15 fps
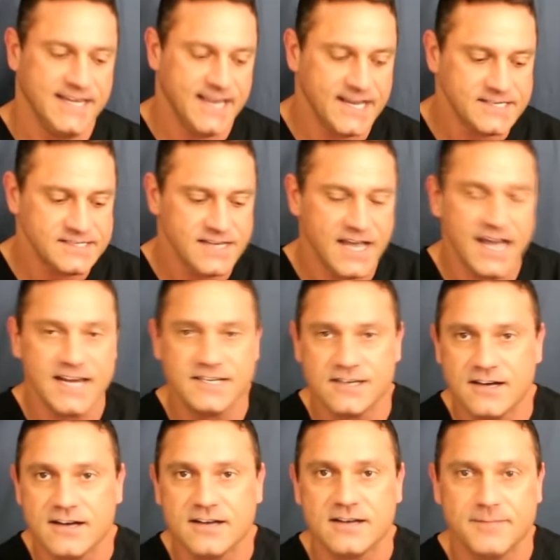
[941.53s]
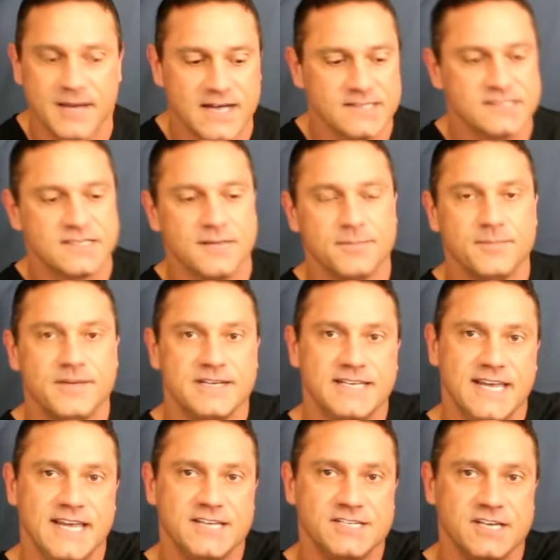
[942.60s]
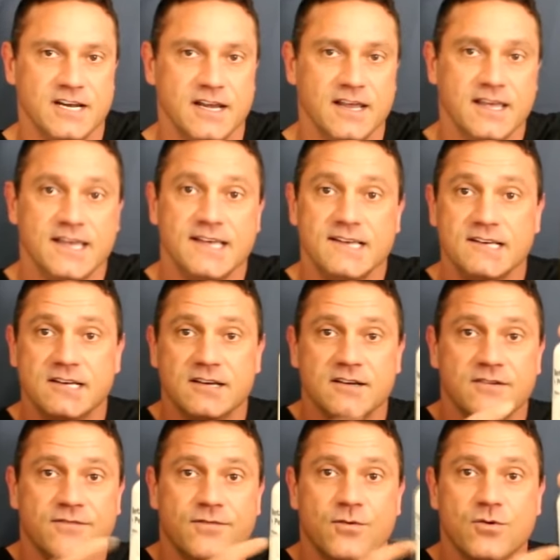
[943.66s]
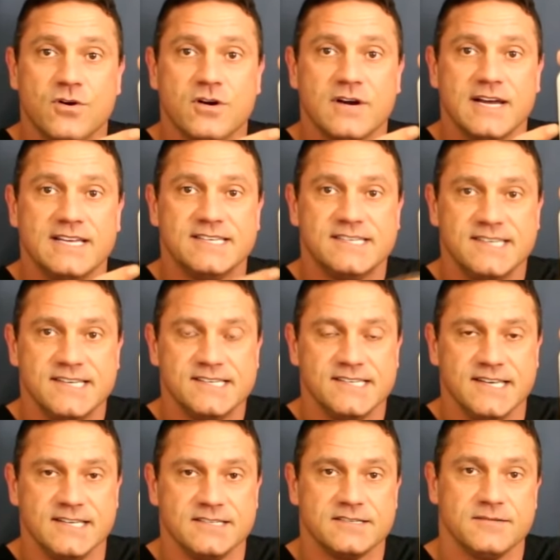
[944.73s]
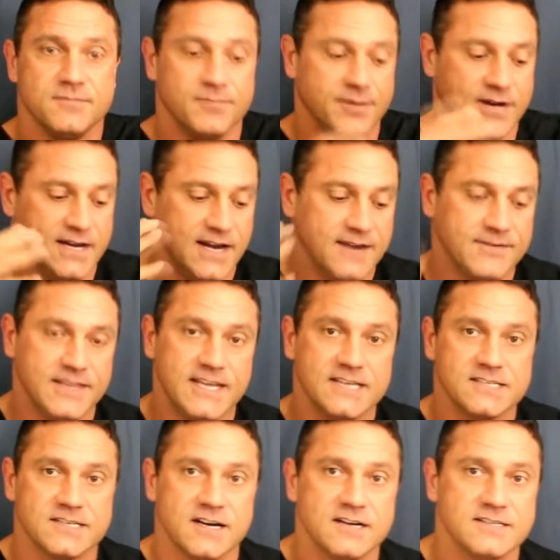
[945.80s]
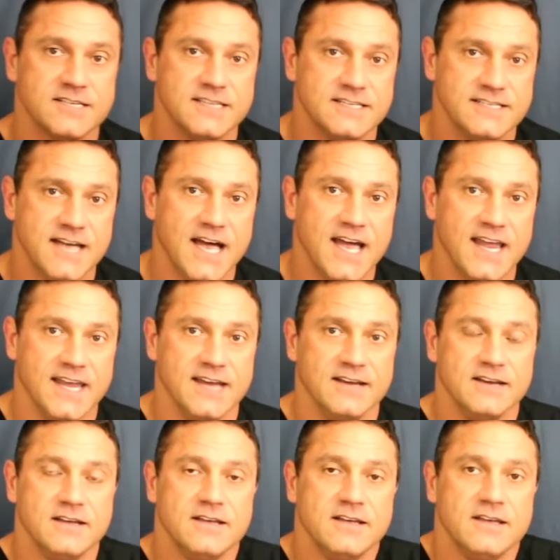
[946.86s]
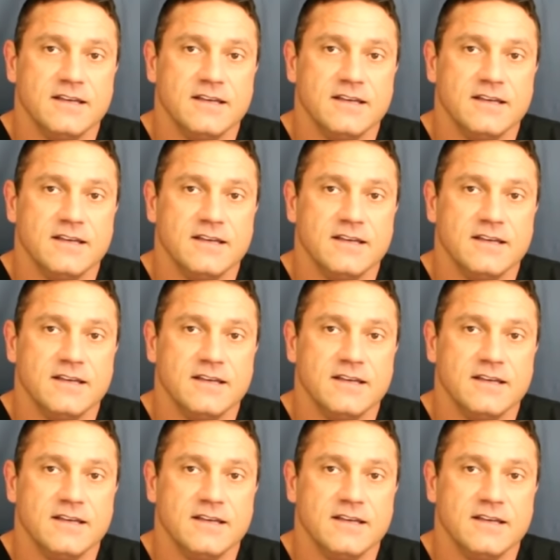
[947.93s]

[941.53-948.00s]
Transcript: Yes, I talk about supplementation for assistance, but everything starts at the diet.